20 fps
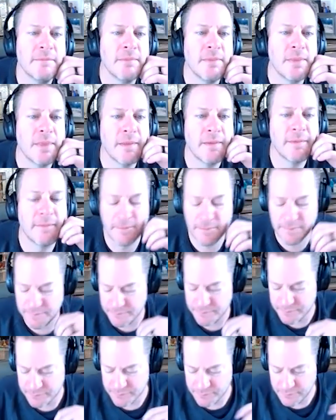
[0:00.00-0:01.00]

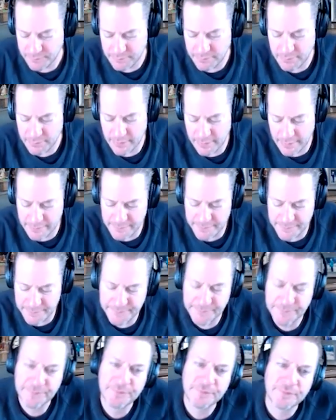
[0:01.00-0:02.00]

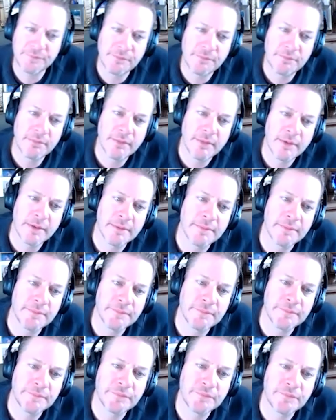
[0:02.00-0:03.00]

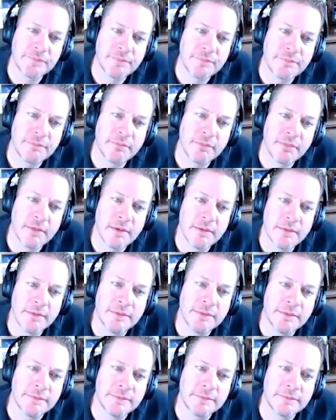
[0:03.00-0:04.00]

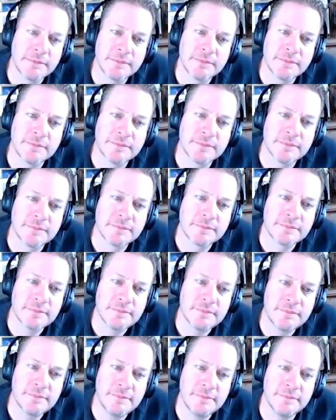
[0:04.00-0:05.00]

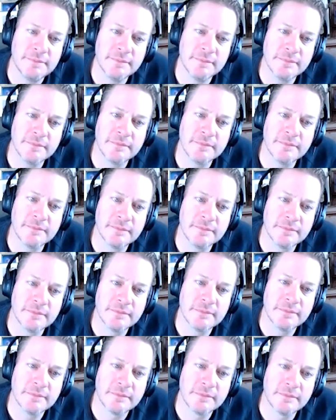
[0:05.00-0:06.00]

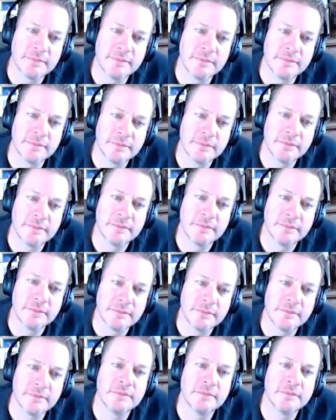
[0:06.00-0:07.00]

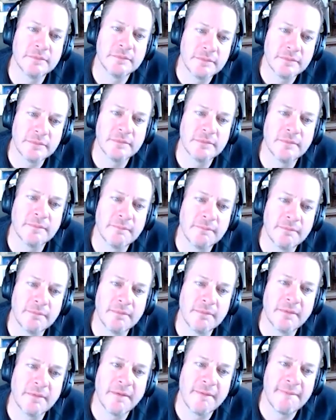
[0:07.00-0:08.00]
No words are spoken by the person on screen.